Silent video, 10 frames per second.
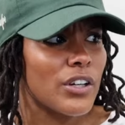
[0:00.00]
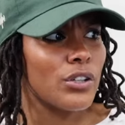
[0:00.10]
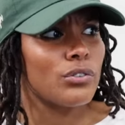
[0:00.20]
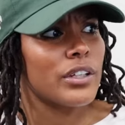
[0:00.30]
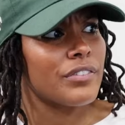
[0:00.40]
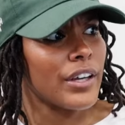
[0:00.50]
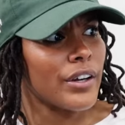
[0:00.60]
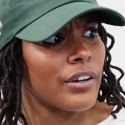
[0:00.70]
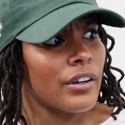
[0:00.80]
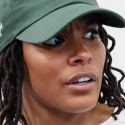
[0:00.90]
you live
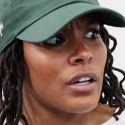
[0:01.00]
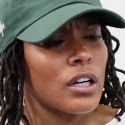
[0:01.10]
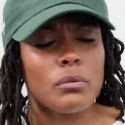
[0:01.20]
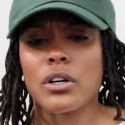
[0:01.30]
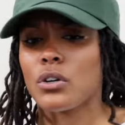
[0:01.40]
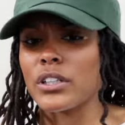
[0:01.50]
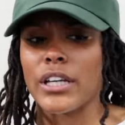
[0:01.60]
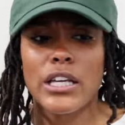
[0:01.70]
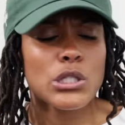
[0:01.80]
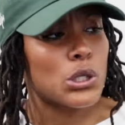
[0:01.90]
there. Mm-hmm. We go on
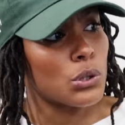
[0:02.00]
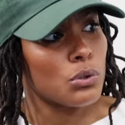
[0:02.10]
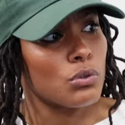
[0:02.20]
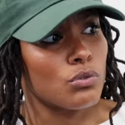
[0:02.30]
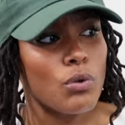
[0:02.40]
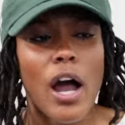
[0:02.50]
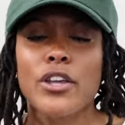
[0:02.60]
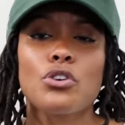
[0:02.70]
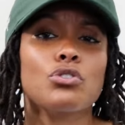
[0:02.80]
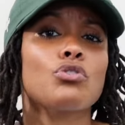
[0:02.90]
dates, cool. Are
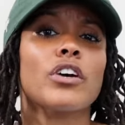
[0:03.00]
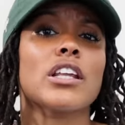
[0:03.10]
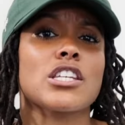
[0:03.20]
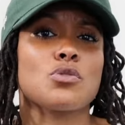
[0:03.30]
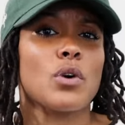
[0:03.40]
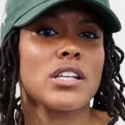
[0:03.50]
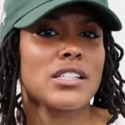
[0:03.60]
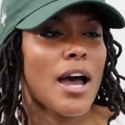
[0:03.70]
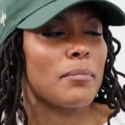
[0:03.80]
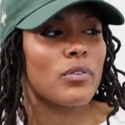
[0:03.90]
you, you really just want to
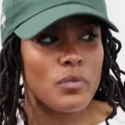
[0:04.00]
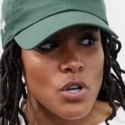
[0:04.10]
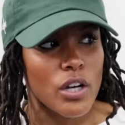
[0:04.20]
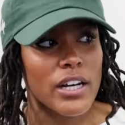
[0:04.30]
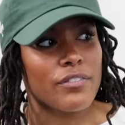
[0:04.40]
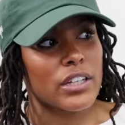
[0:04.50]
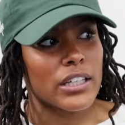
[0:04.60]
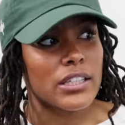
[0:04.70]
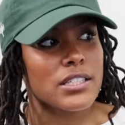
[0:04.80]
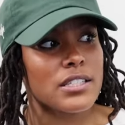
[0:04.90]
stop me from talking to other
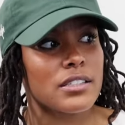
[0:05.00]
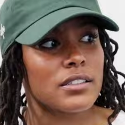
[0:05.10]
niggas.